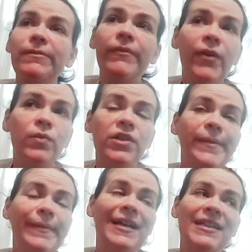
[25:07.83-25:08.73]
I asked
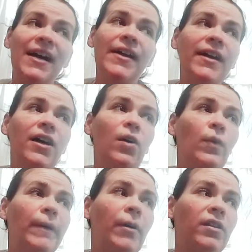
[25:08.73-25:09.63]
him if he was gonna be
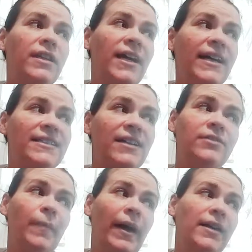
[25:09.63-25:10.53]
excited to go when I bought
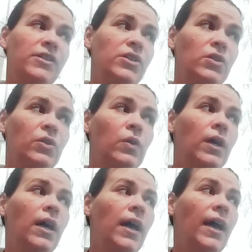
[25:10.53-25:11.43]
the tickets, so I was
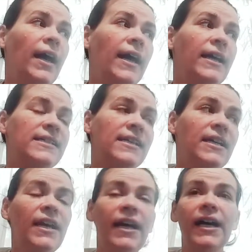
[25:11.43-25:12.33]
buying two,
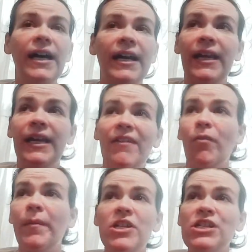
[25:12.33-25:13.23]
and he said
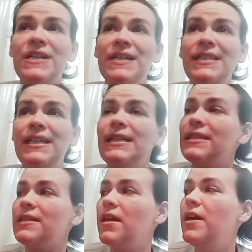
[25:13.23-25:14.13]
yeah, and he never
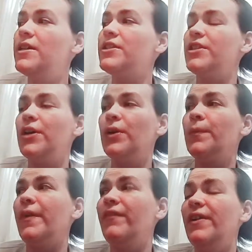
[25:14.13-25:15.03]
mentioned it since.
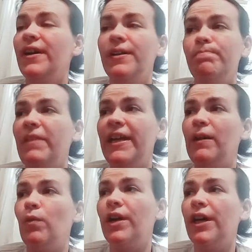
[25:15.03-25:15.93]
So I
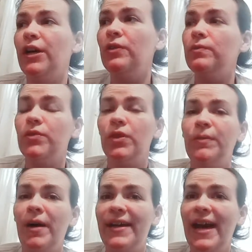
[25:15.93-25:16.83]
figured he didn't want to
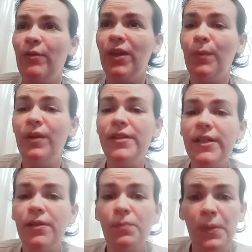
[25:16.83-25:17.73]
go. So my
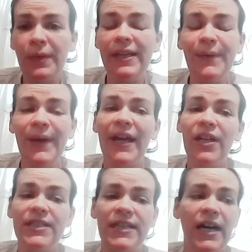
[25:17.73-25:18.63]
dad really wanted to go, and we
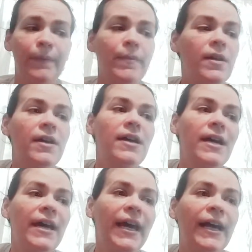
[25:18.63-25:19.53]
went, and we had a good
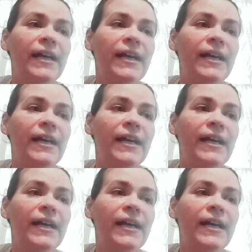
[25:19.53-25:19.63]
time.